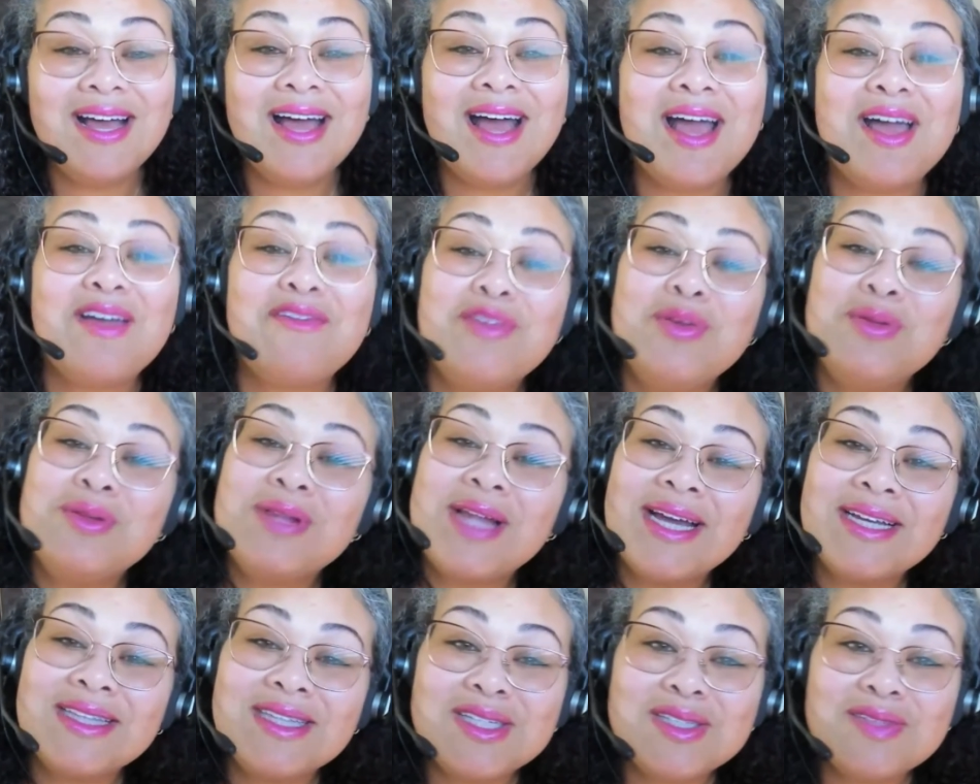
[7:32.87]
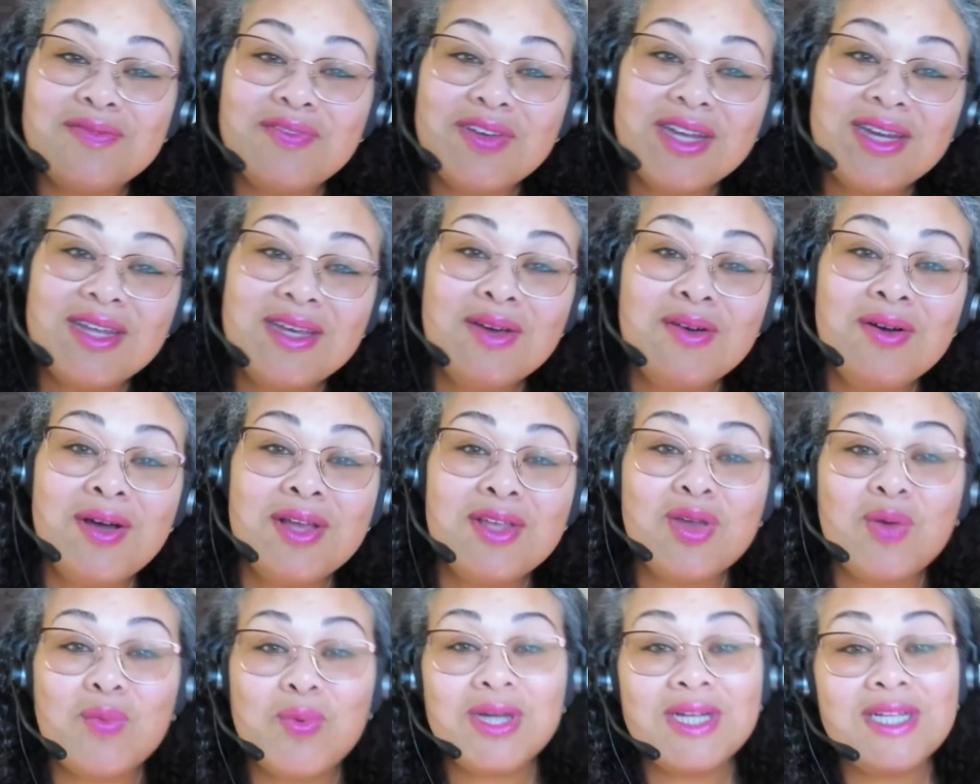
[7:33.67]
If you like this video and
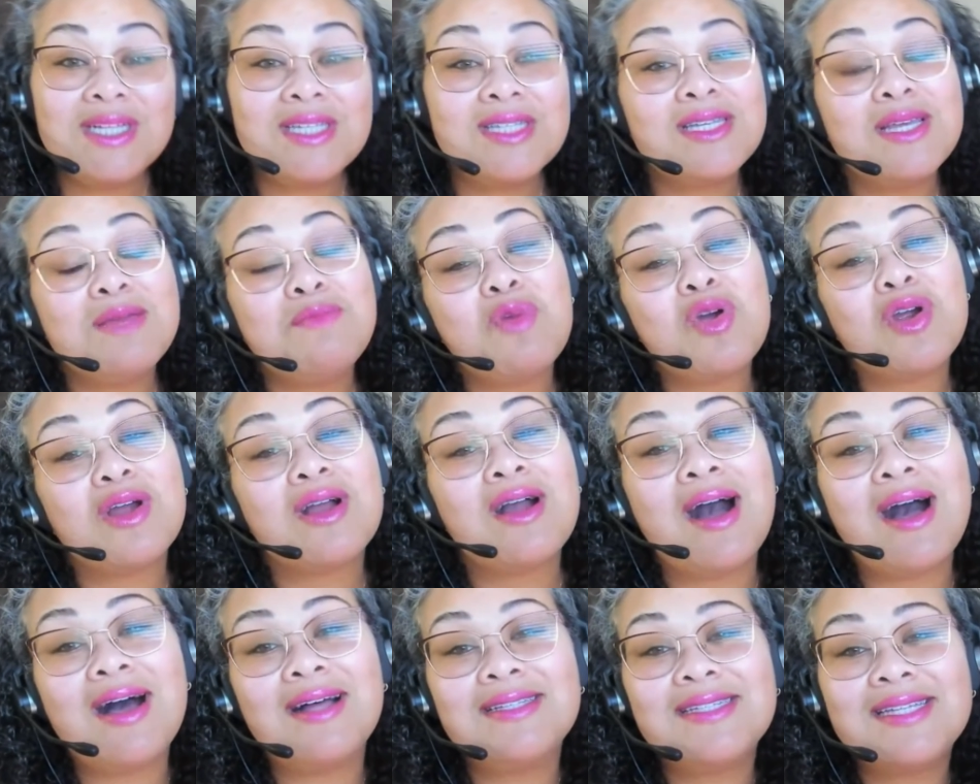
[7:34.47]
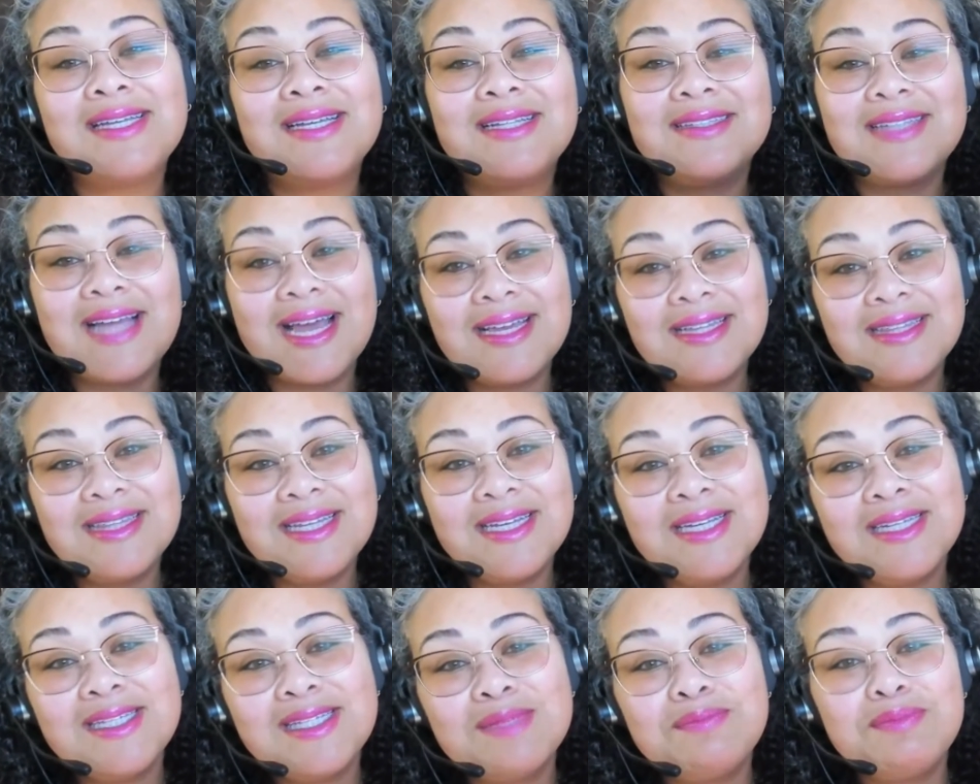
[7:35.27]
you want to see more content like
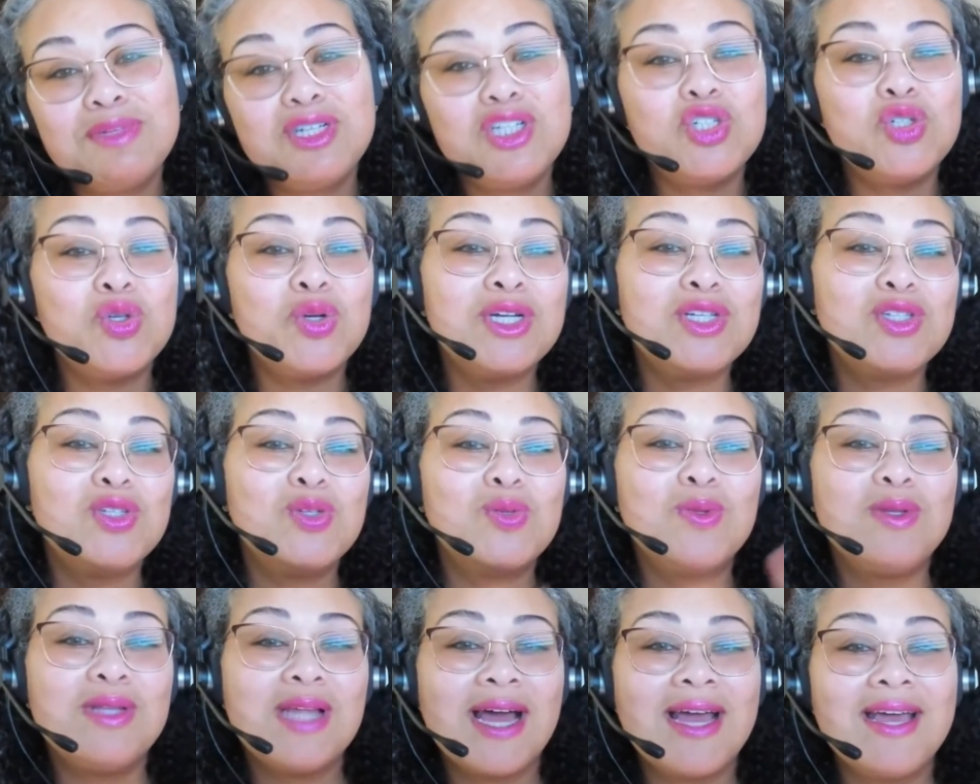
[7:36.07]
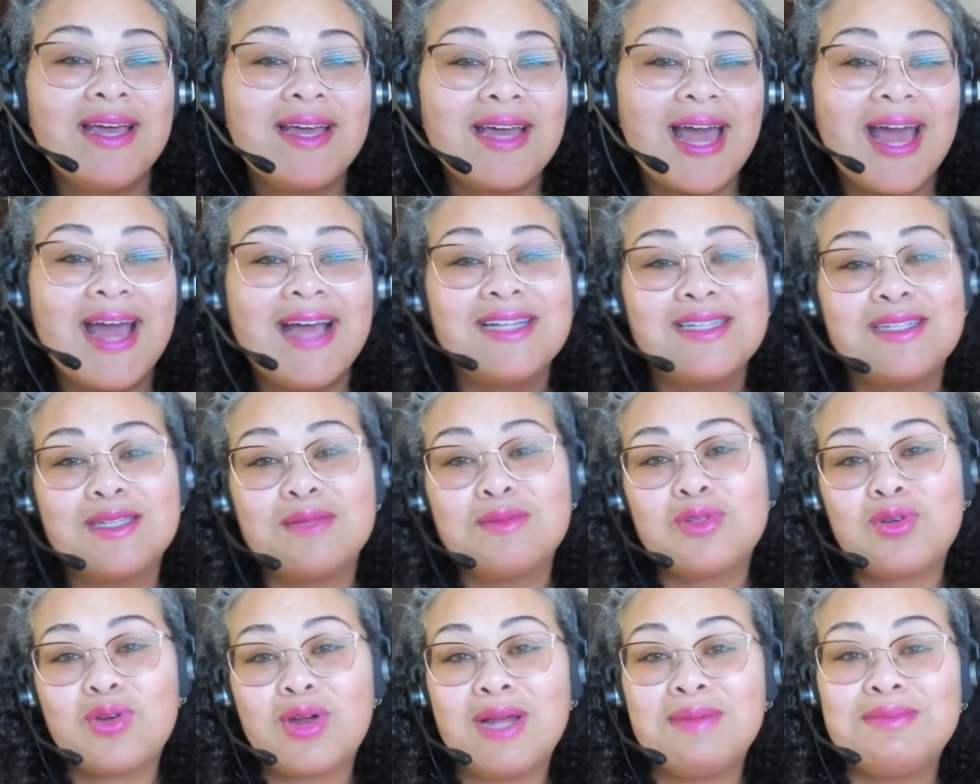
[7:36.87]
this, be sure to like and
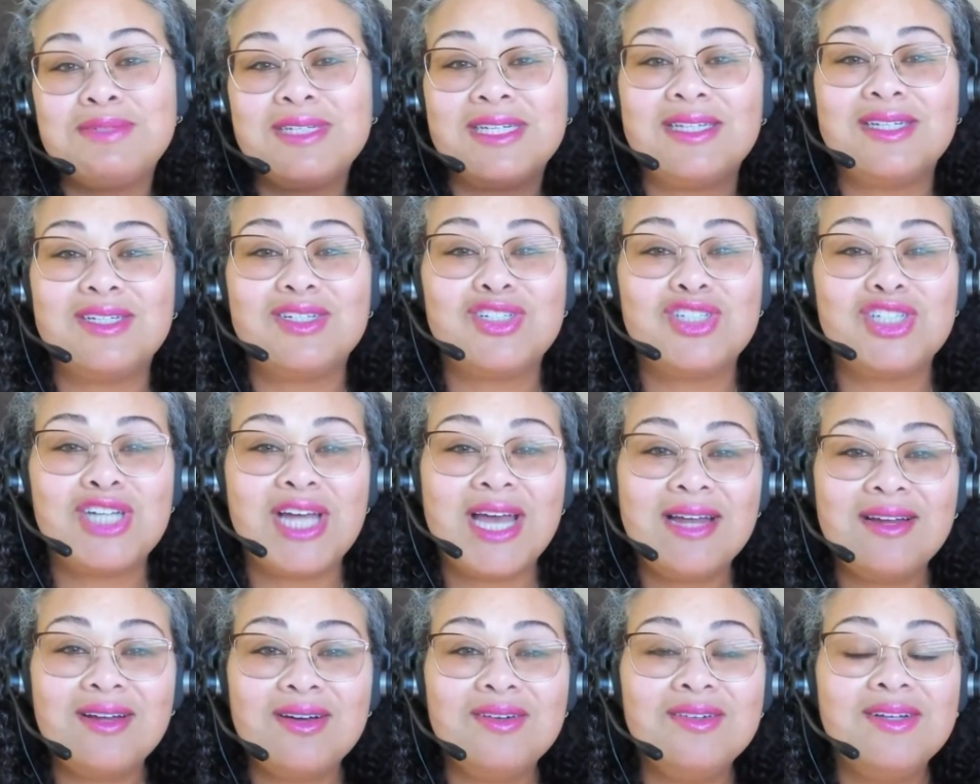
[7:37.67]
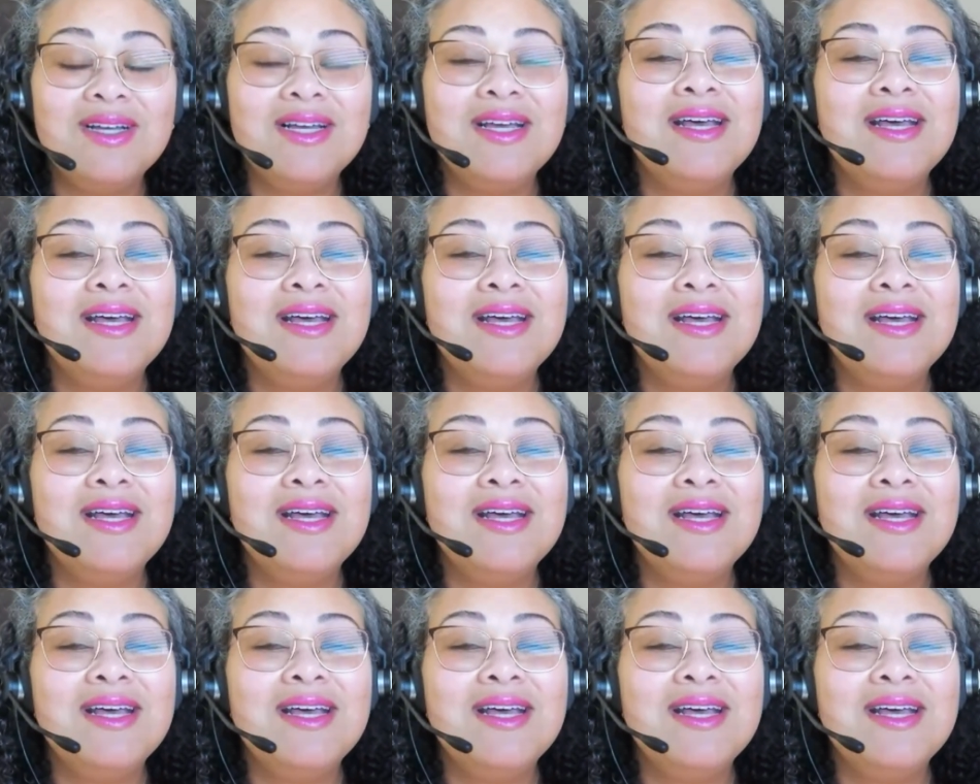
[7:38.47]
subscribe to this channel.